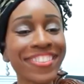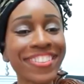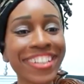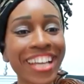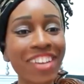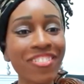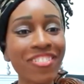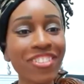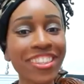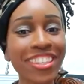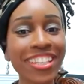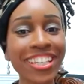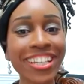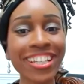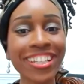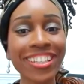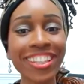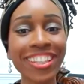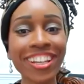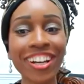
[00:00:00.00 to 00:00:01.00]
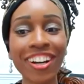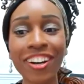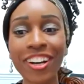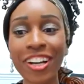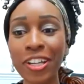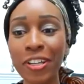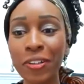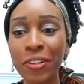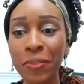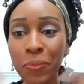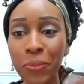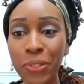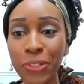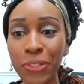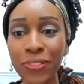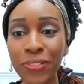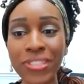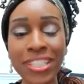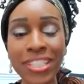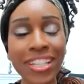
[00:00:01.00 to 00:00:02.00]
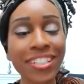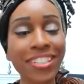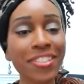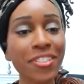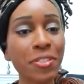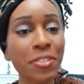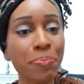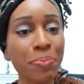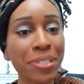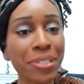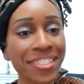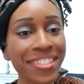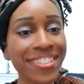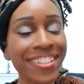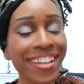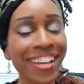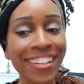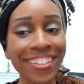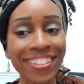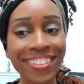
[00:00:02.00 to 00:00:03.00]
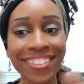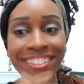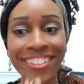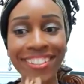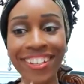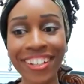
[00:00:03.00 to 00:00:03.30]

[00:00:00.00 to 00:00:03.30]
Everything that I would have said has been said.